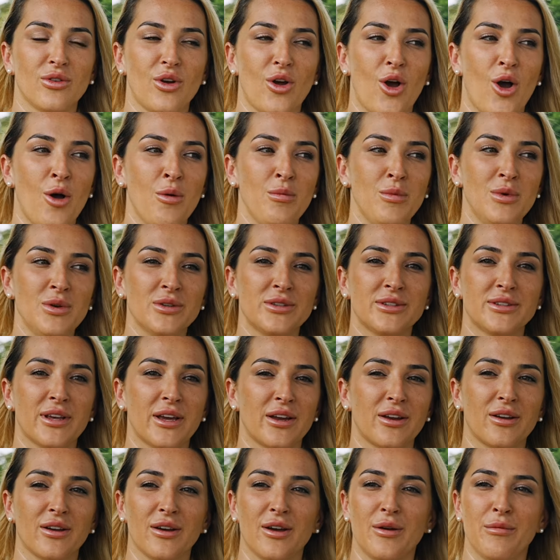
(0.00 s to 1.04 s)
almost
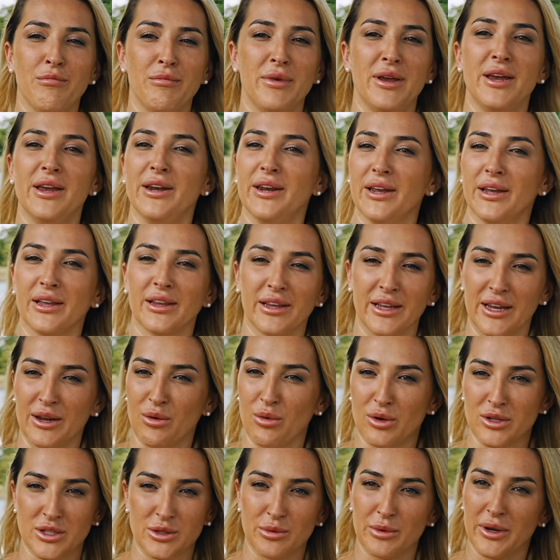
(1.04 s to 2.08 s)
like immediately
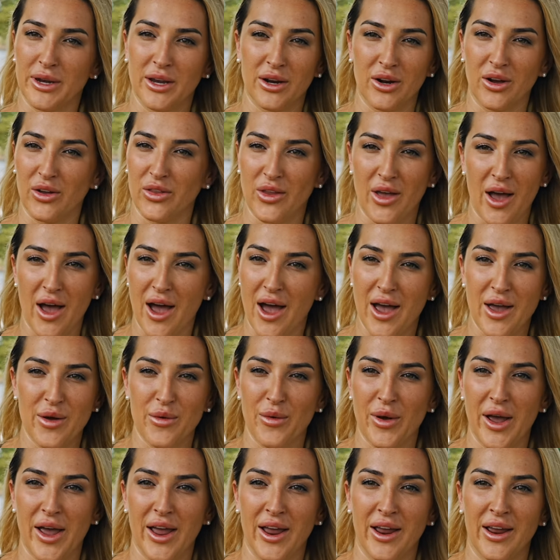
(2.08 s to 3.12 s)
once we get on the
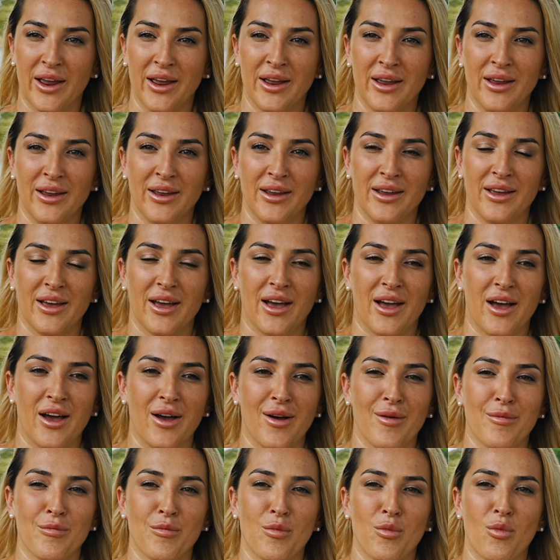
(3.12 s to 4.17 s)
highway,
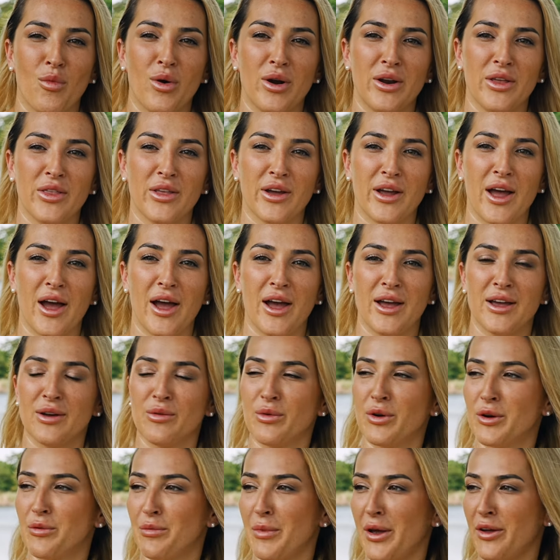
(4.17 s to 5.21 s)
Um, one of the guy,
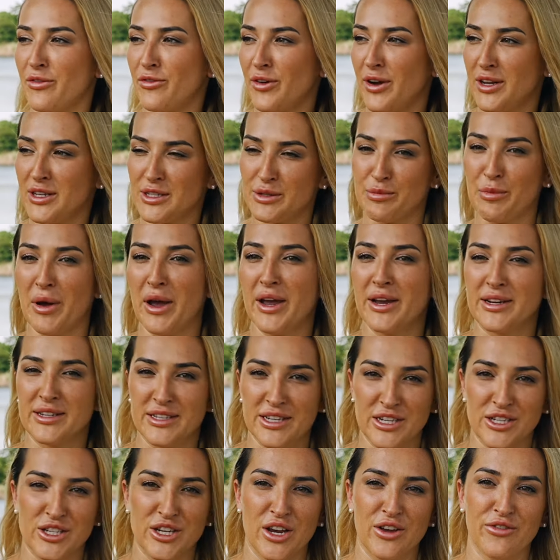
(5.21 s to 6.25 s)
one of my friends, Mike D
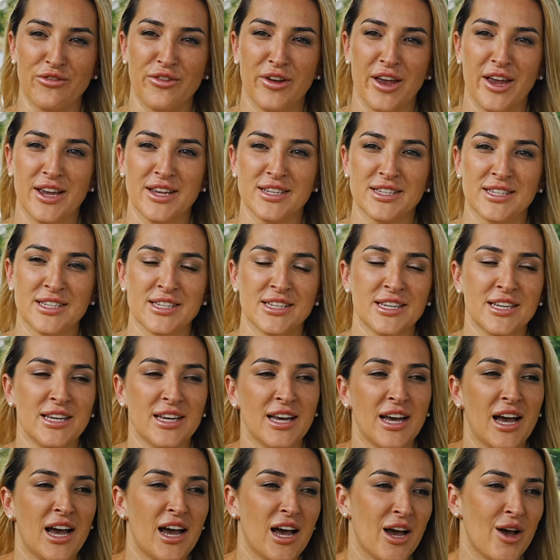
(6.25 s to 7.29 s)
J Faze,
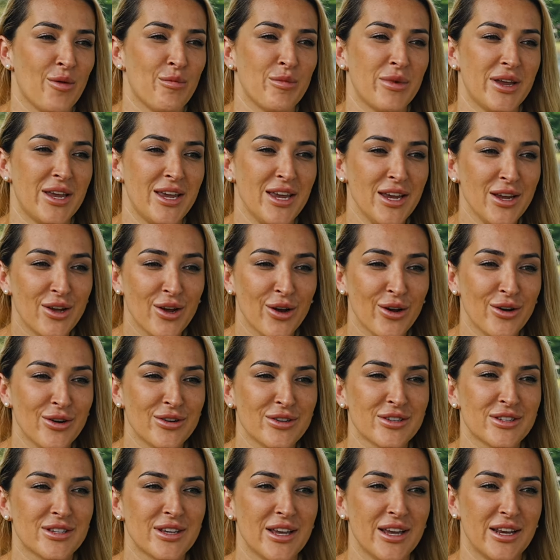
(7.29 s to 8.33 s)
um, he
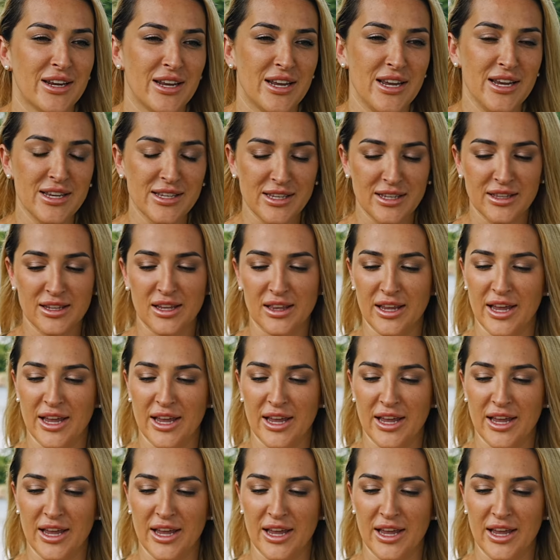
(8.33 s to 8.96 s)
goes and he's in the